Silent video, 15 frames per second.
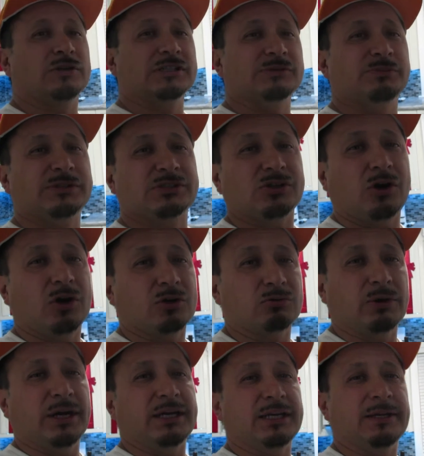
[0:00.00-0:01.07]
Christmas
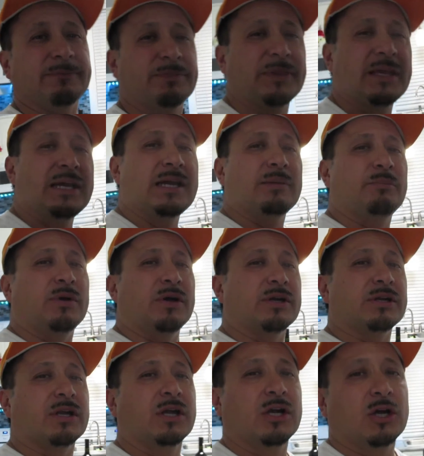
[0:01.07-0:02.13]
already,
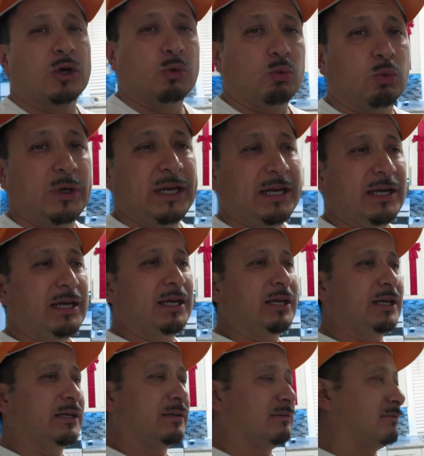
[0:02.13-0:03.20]
but
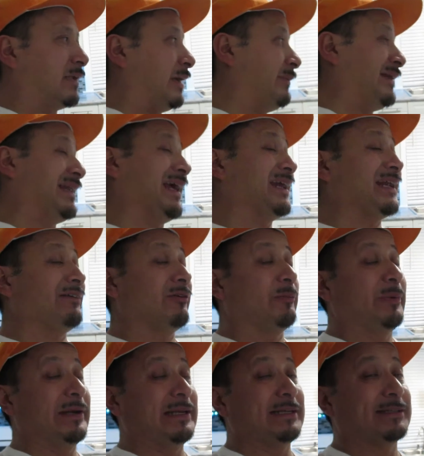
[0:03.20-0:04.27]
we, I mean, not
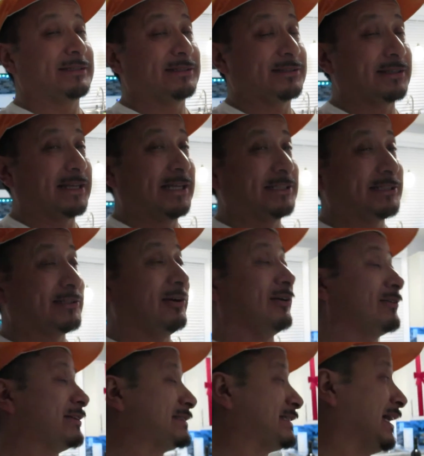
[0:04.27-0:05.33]
everybody gets their kitchen
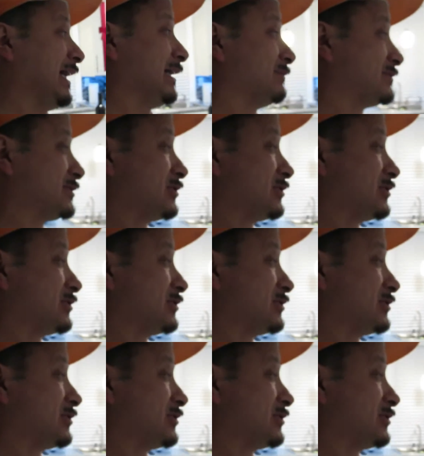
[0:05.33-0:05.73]
all the time,